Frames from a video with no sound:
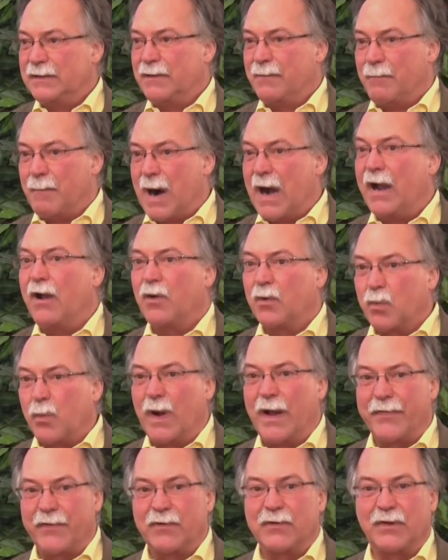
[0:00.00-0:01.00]
mild
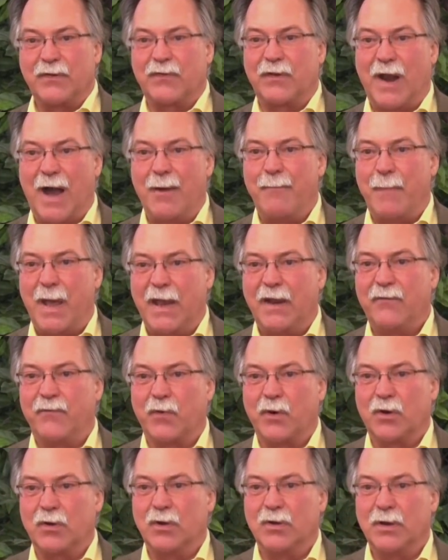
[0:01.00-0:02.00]
weather does not make
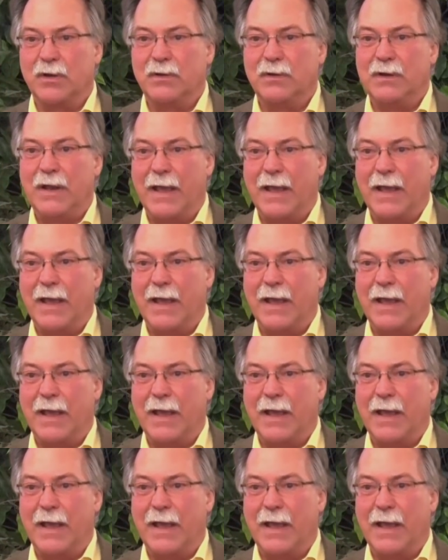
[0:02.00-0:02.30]
for good